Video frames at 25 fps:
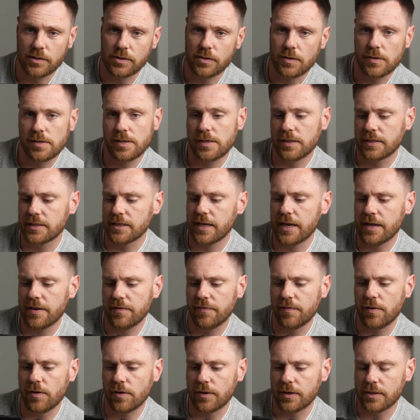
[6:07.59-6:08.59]
So you can set your
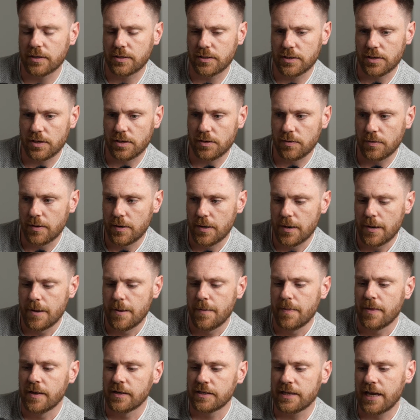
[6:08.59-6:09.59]
focus to,
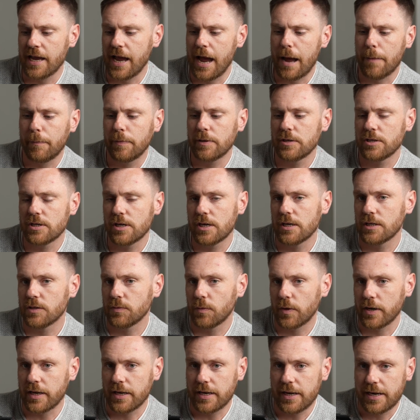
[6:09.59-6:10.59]
set your aperture to
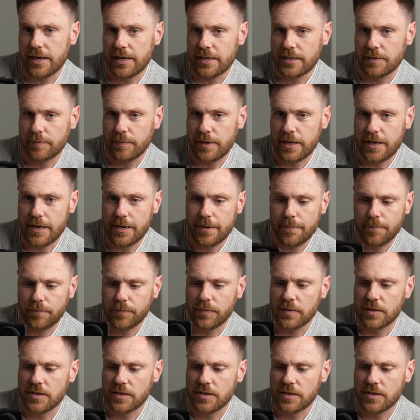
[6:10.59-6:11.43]
what you need it to be,